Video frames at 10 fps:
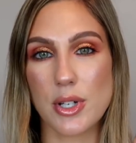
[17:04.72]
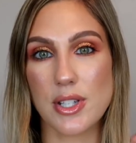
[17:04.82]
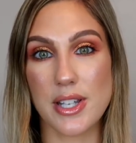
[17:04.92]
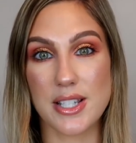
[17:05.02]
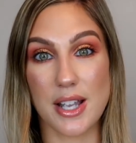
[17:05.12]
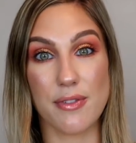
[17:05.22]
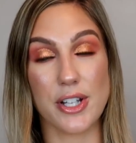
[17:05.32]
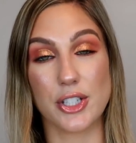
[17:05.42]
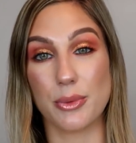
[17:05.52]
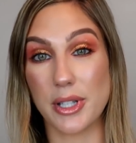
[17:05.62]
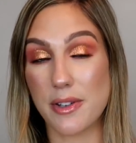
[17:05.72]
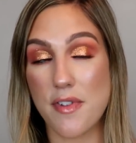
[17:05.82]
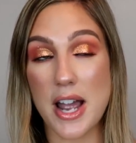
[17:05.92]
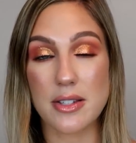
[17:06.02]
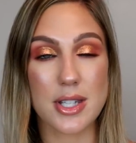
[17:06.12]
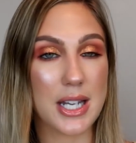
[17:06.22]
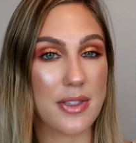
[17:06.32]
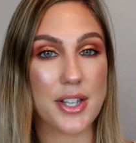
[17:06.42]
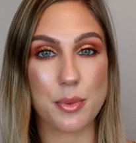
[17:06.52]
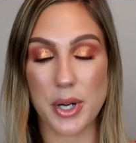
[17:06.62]
recently because I feel like they're really fast.
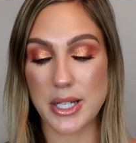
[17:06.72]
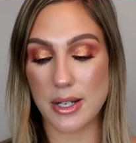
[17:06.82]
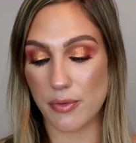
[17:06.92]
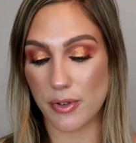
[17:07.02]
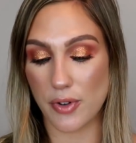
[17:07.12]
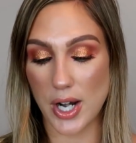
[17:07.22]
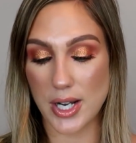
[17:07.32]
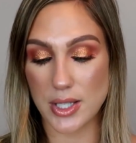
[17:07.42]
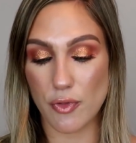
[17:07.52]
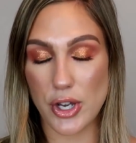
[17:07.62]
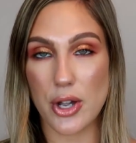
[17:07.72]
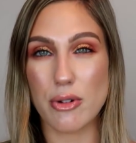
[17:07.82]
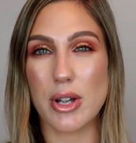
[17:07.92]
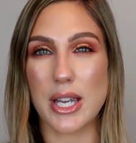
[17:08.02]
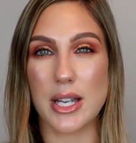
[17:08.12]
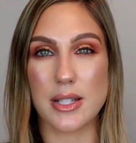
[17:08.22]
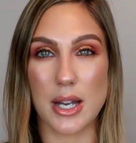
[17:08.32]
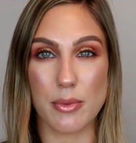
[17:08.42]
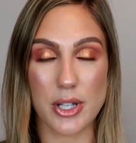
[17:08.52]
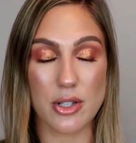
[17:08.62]
Again, that's what I did for Friday's video. And
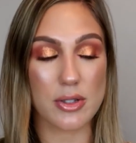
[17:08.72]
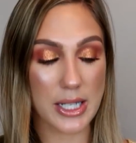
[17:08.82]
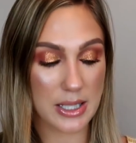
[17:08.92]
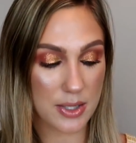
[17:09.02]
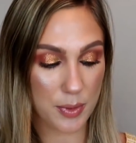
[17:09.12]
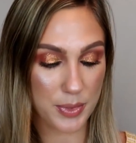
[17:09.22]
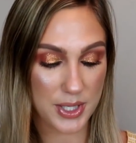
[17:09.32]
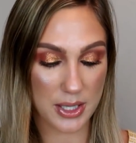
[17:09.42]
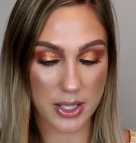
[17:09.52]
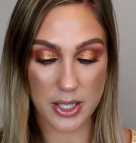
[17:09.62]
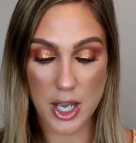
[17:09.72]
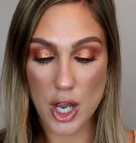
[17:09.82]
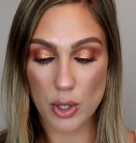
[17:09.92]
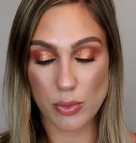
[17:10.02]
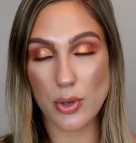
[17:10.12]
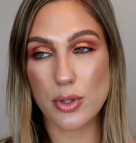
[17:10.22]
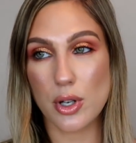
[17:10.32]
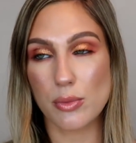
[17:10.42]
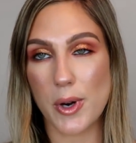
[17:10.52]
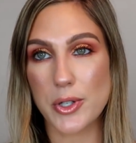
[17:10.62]
I really do like these from Stila. Rose
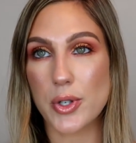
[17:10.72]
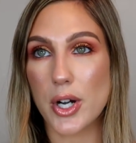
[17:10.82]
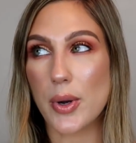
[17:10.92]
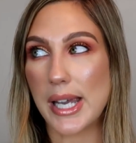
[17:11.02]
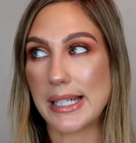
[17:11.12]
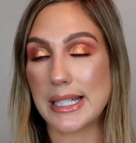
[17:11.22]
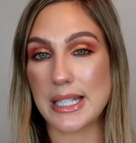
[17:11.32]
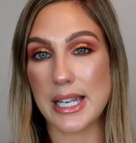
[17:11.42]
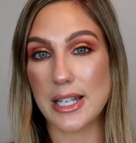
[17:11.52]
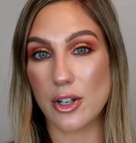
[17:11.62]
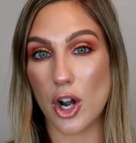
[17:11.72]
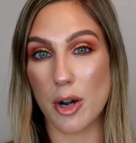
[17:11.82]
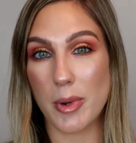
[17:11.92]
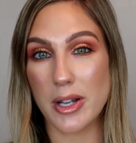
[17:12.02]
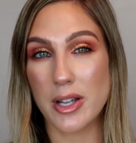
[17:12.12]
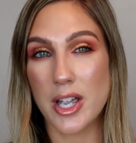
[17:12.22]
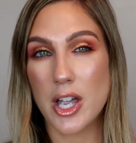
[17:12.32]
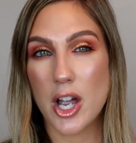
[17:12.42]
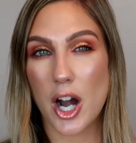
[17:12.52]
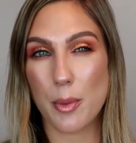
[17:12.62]
Gold Retro and Kitten Karma
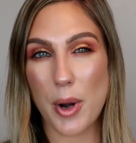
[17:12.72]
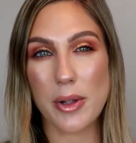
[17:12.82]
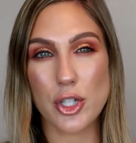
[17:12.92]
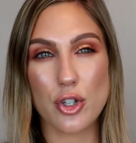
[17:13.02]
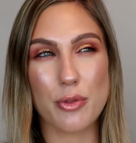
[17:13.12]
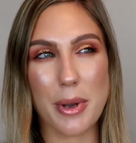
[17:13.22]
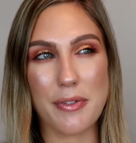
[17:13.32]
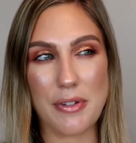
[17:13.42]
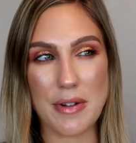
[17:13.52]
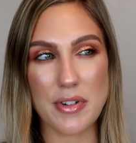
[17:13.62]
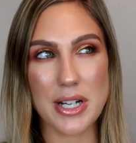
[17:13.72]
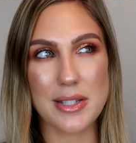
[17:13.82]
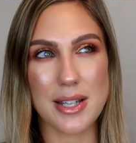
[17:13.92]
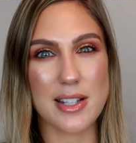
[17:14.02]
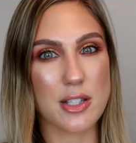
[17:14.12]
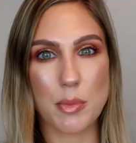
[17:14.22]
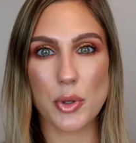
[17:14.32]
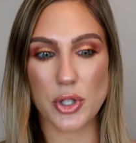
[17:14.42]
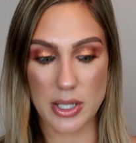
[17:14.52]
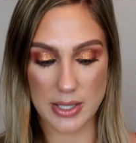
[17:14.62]
are probably two of my favorites. And then
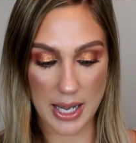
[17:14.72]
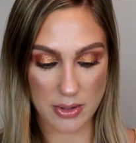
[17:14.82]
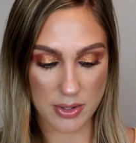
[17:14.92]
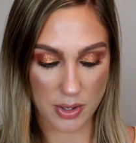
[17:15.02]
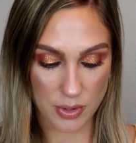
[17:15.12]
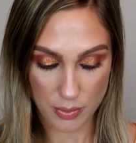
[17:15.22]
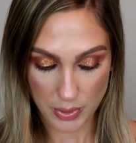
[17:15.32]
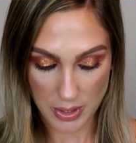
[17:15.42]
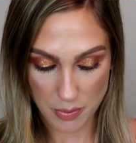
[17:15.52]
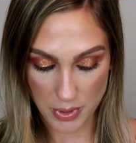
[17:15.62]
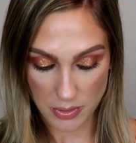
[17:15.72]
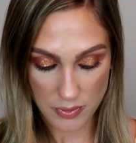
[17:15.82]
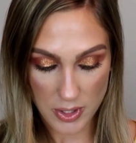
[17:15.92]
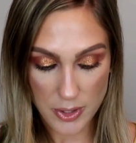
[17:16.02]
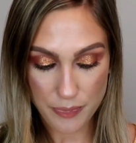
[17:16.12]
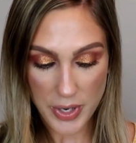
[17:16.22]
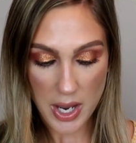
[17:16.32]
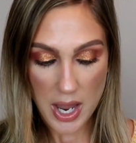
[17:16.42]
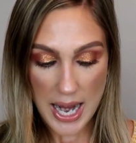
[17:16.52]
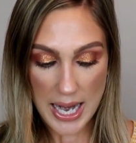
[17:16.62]
Smoldering Satin's also really beautiful.
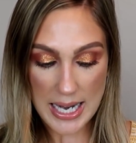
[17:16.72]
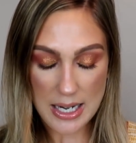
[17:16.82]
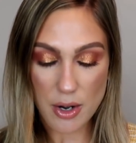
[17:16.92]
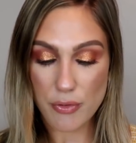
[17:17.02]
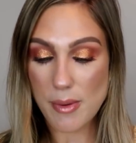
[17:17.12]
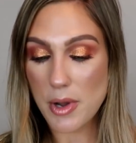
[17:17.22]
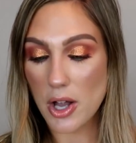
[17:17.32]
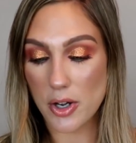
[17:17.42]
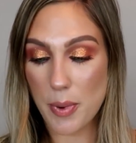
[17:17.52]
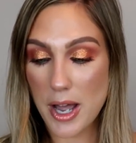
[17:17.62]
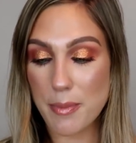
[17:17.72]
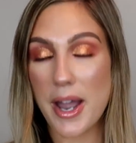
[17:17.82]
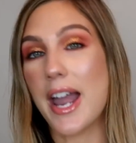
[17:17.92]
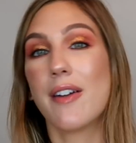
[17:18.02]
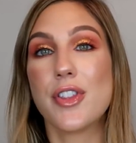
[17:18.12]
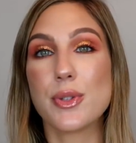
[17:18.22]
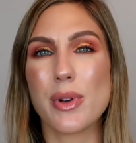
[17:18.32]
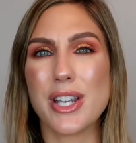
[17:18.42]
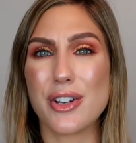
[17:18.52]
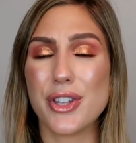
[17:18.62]
And from ColourPop, I have this
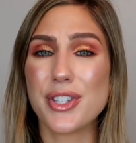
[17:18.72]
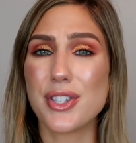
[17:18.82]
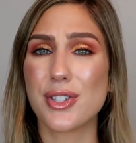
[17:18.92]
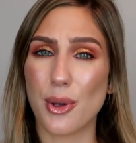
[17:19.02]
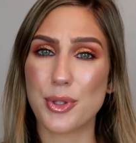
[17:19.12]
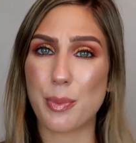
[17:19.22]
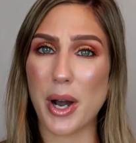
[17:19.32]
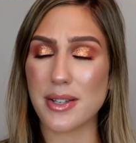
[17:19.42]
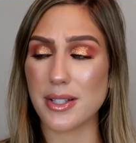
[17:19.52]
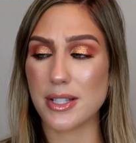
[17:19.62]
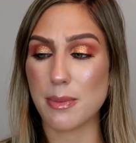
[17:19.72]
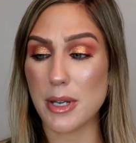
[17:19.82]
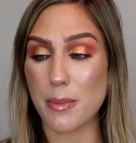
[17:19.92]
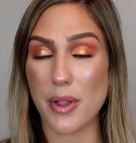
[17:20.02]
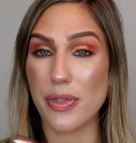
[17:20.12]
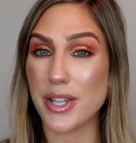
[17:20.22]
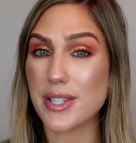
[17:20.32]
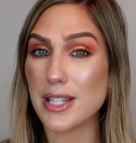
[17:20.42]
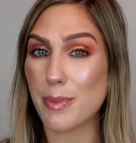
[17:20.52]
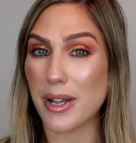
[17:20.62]
one here. This is so surprising to me, but
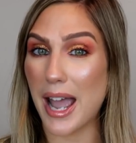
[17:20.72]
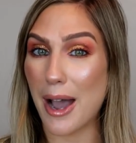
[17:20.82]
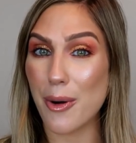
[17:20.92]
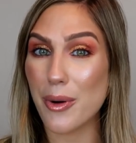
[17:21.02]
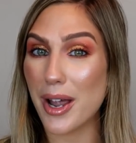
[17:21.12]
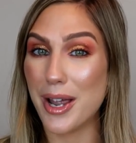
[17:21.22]
this has been out